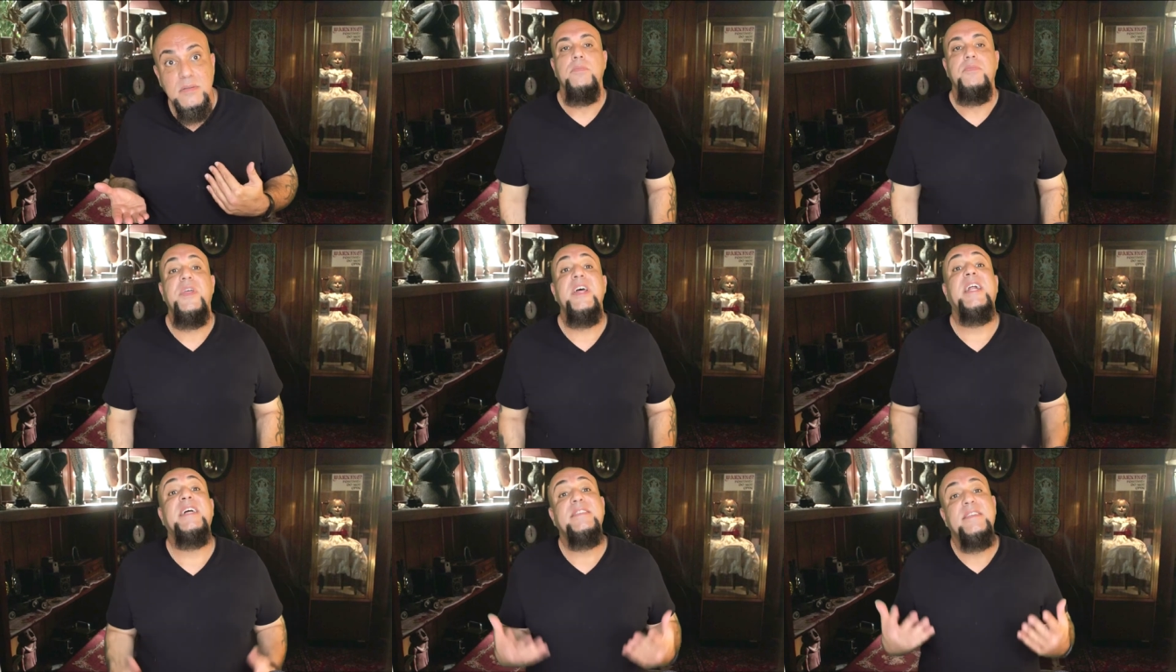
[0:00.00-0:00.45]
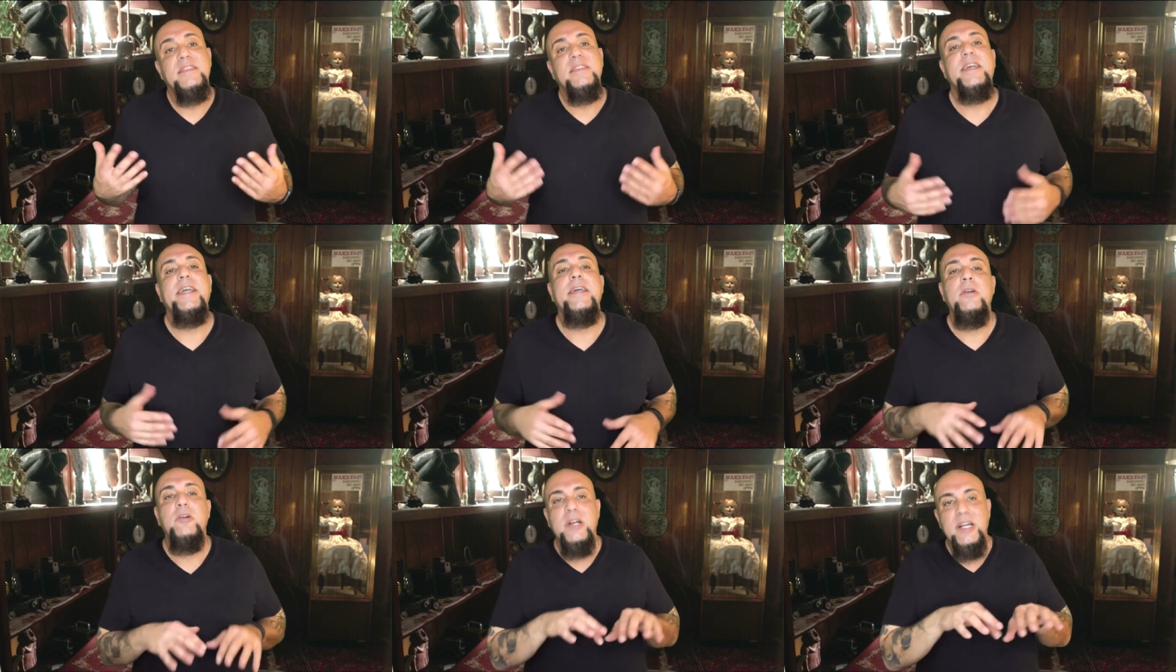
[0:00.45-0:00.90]
Then I did
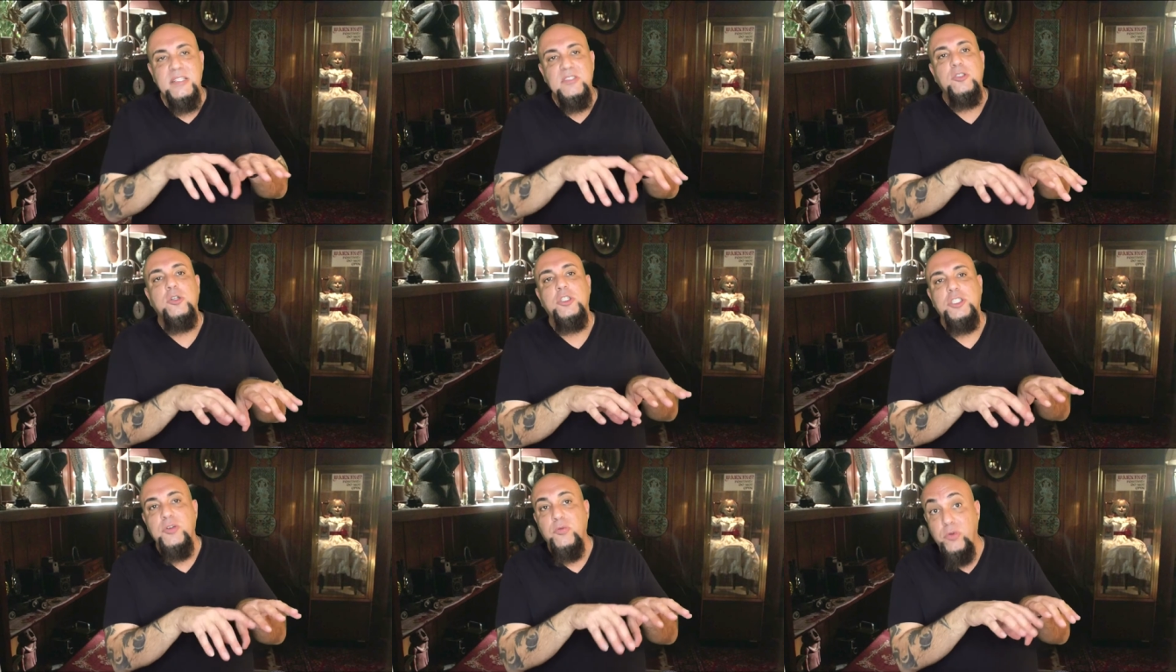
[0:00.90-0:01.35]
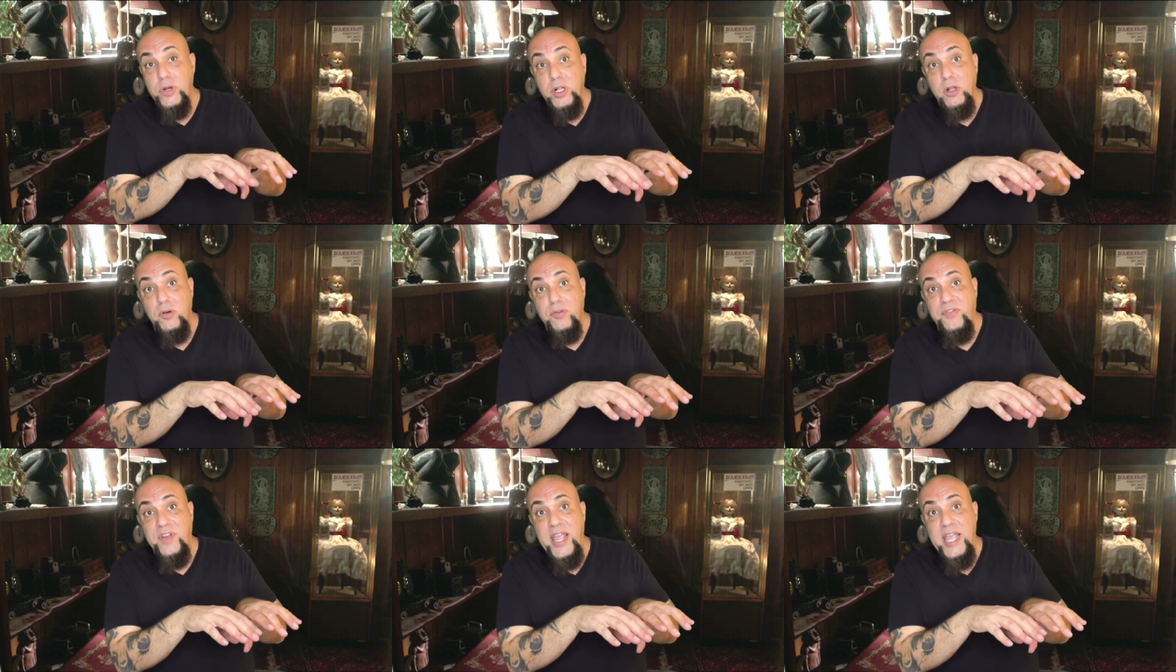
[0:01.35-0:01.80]
the internet search of real
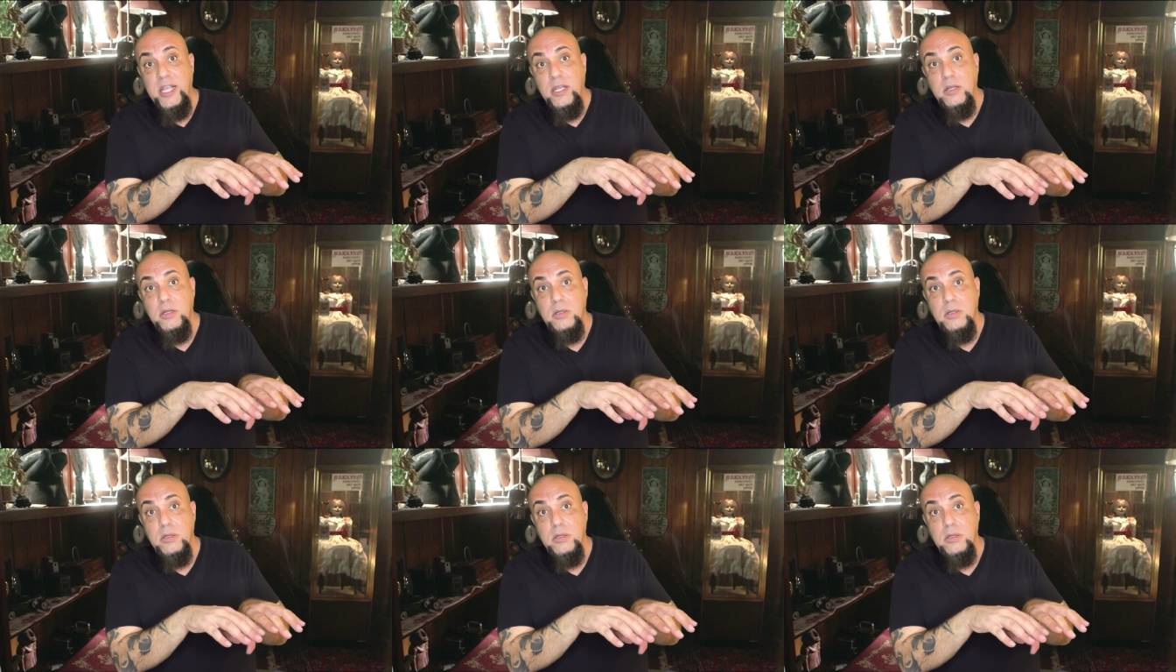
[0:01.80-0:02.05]
or fake.